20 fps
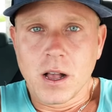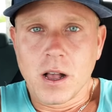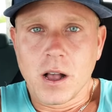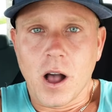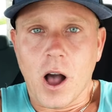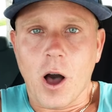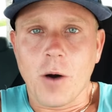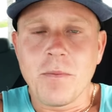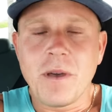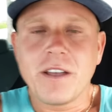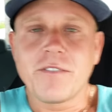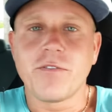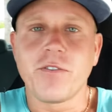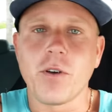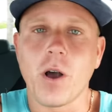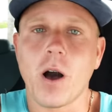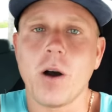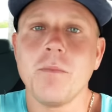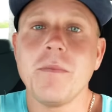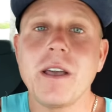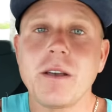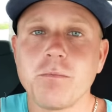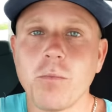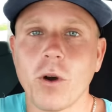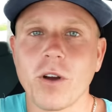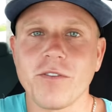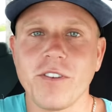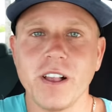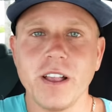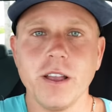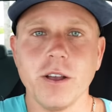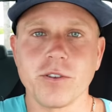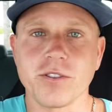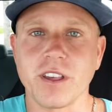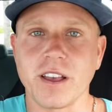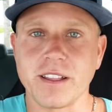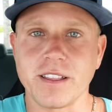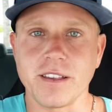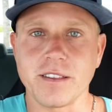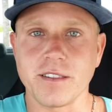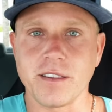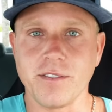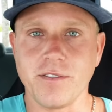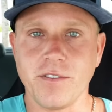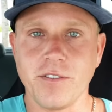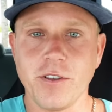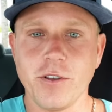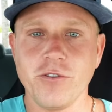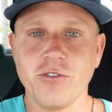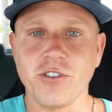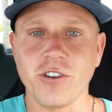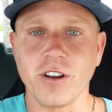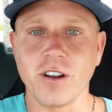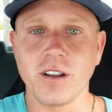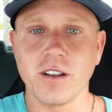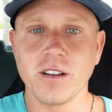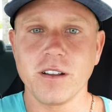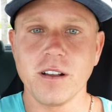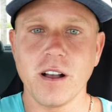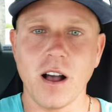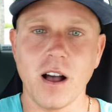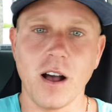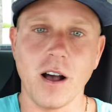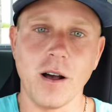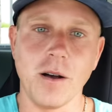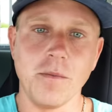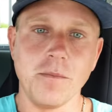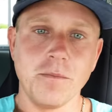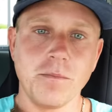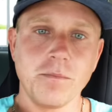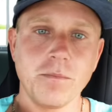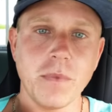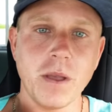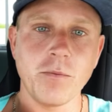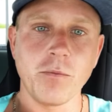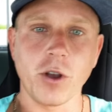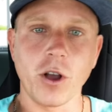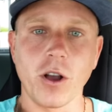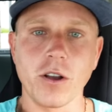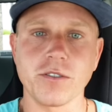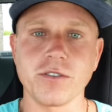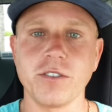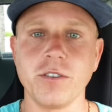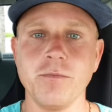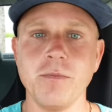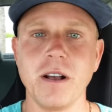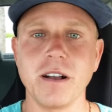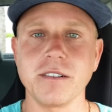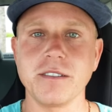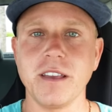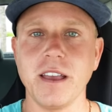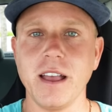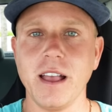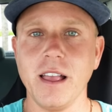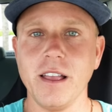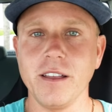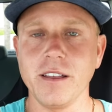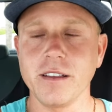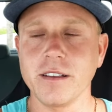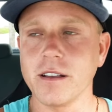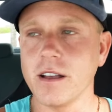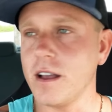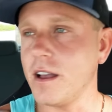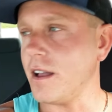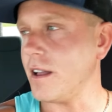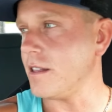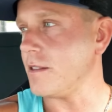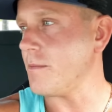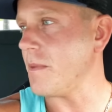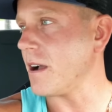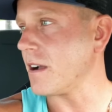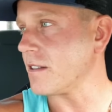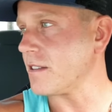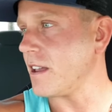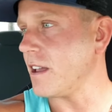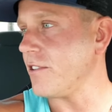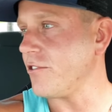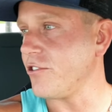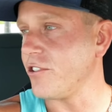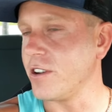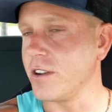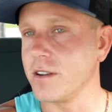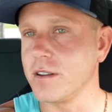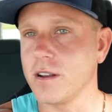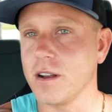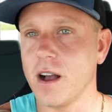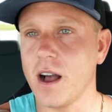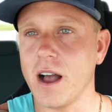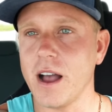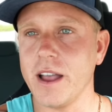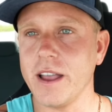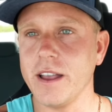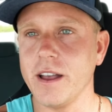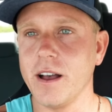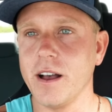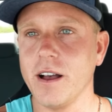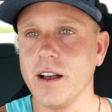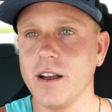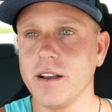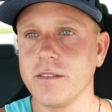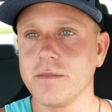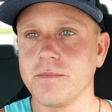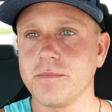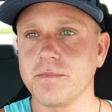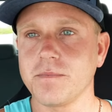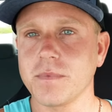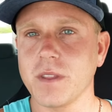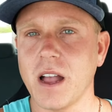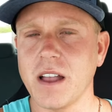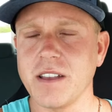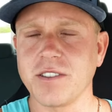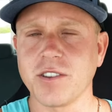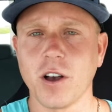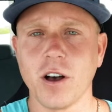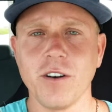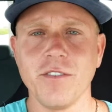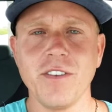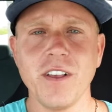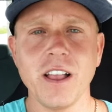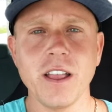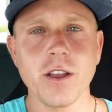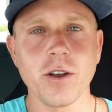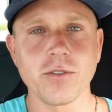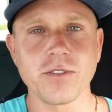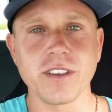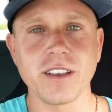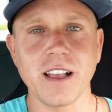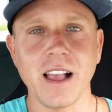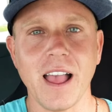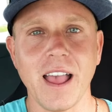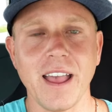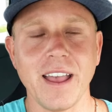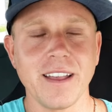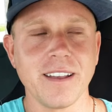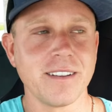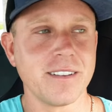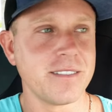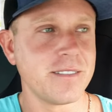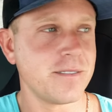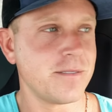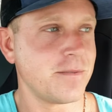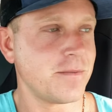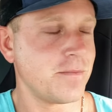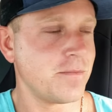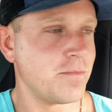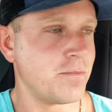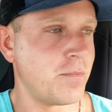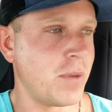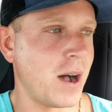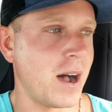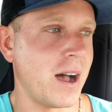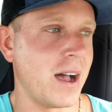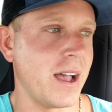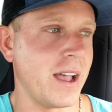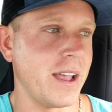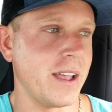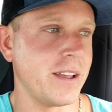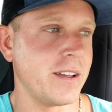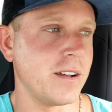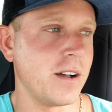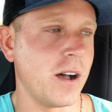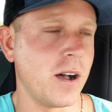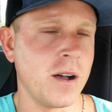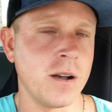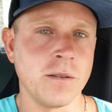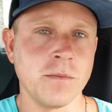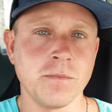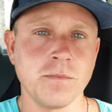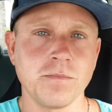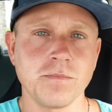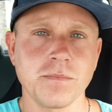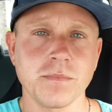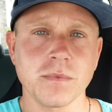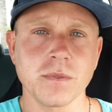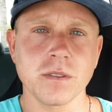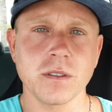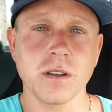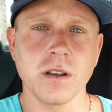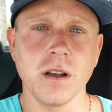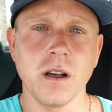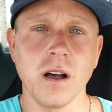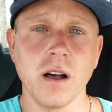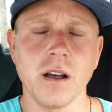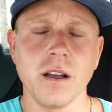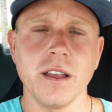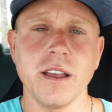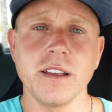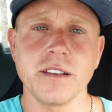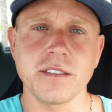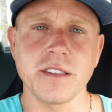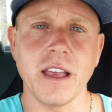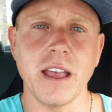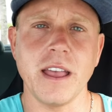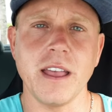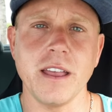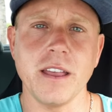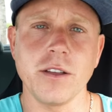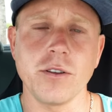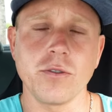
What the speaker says: I'll make more videos like this in the future, in regards to meditating and meditation. I saw a video today by it's a